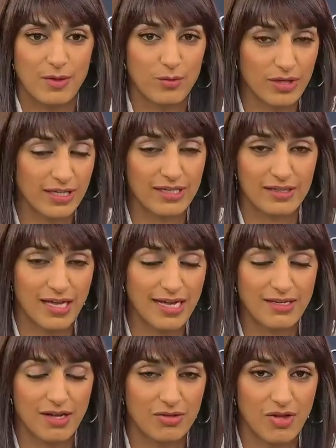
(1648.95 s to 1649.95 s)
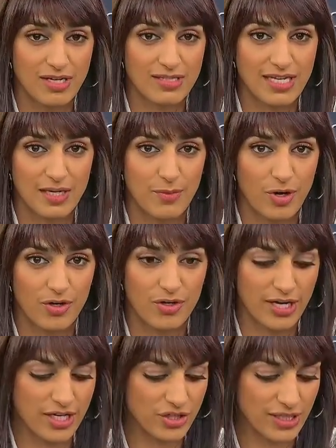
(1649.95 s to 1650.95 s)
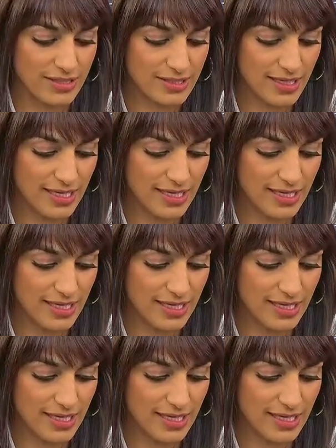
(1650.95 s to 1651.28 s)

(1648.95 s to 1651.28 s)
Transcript: and working al- alongside partner nations.